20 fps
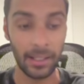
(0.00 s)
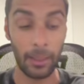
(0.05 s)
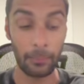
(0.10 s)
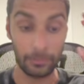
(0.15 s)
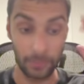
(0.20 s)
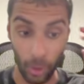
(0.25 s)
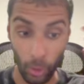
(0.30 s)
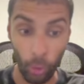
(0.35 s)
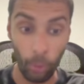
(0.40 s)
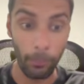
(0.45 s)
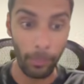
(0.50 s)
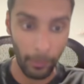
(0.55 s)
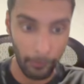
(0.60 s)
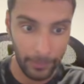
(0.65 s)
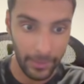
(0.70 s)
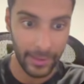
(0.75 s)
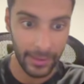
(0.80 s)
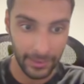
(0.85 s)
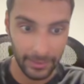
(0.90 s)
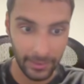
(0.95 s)
I hope I'm
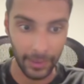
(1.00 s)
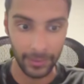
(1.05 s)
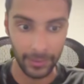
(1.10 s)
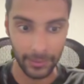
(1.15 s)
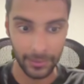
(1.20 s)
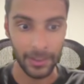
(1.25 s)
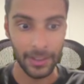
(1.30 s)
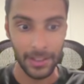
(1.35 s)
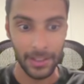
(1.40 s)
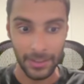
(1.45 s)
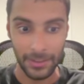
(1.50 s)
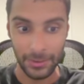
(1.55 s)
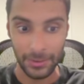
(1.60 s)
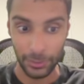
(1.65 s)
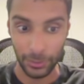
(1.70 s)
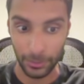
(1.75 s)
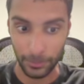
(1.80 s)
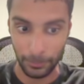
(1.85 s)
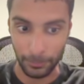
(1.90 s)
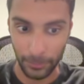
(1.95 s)
getting like
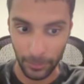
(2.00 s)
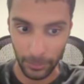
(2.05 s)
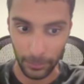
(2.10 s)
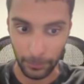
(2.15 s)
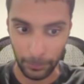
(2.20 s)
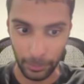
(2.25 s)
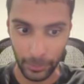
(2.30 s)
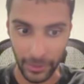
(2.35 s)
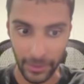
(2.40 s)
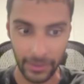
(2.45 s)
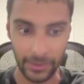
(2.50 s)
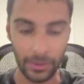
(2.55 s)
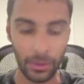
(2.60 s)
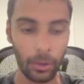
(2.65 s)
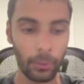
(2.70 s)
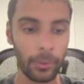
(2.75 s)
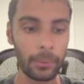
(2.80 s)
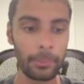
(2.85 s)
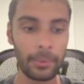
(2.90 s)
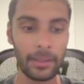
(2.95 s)
your brain
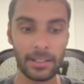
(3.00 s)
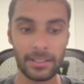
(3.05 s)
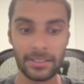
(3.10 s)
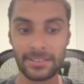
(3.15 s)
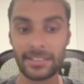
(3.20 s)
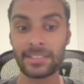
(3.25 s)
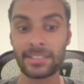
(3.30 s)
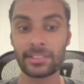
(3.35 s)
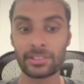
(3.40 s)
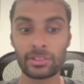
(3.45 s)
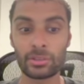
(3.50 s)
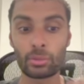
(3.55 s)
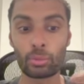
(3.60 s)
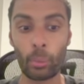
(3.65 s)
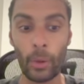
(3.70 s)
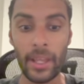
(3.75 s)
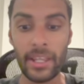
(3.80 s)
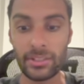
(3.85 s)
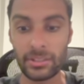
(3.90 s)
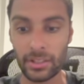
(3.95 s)
going, because these are just
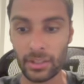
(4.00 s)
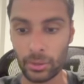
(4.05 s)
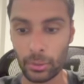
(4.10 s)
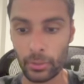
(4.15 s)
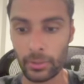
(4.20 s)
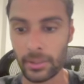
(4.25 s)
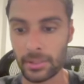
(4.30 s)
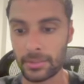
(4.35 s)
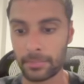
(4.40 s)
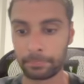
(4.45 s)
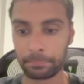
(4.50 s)
ways you could do this.